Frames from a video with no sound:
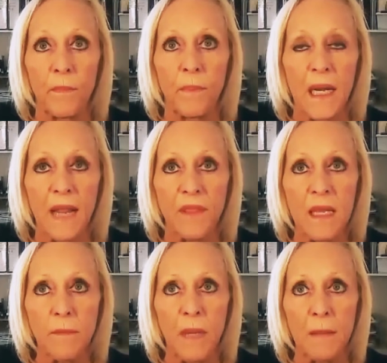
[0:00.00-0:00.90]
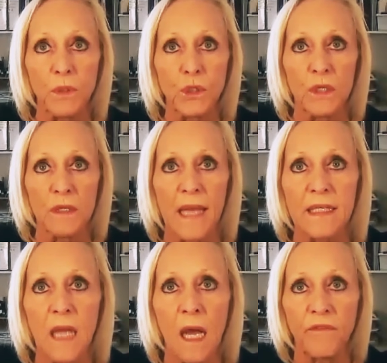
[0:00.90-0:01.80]
but I think people took
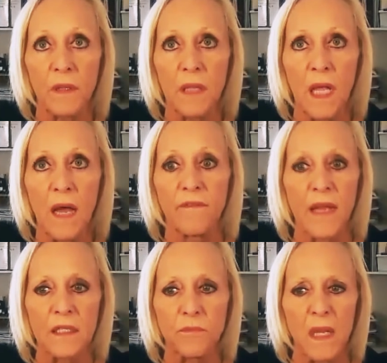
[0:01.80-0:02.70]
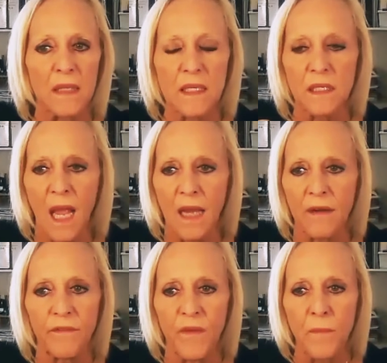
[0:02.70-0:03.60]
that tough love as being this
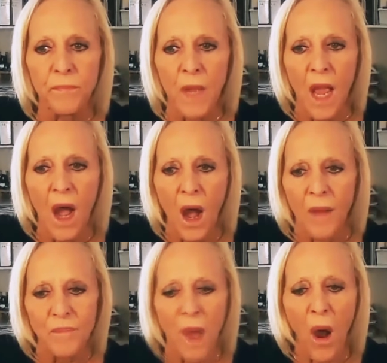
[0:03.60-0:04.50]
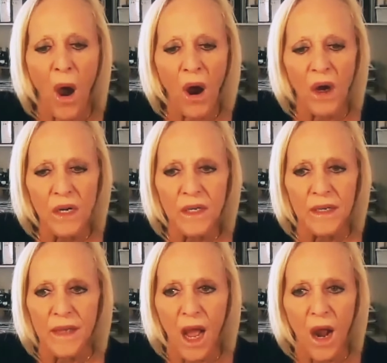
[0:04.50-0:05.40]
kind of
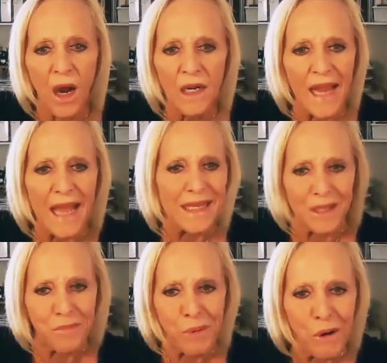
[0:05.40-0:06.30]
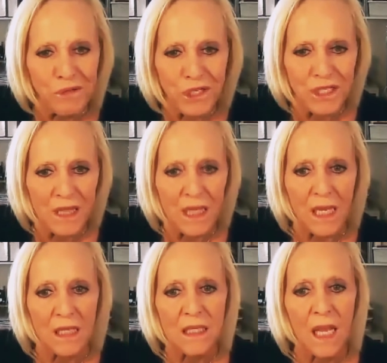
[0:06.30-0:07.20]
hard, hard ass approach to
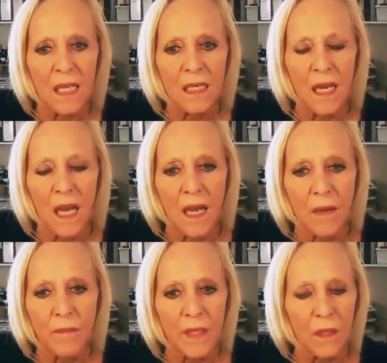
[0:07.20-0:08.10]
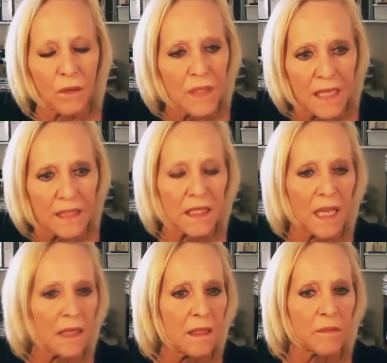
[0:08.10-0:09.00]
things, and um, you know, yes,
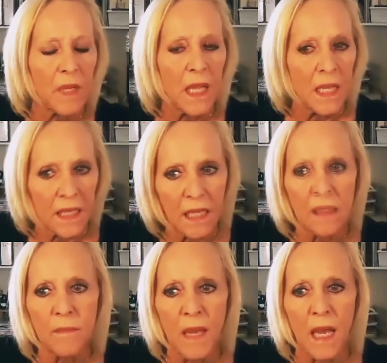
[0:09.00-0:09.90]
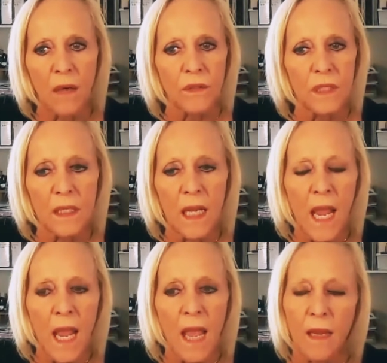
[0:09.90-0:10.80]
kick them, kick them out, and,
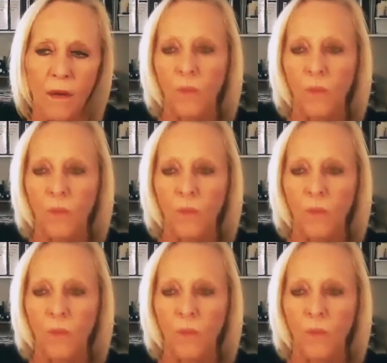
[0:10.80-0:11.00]
and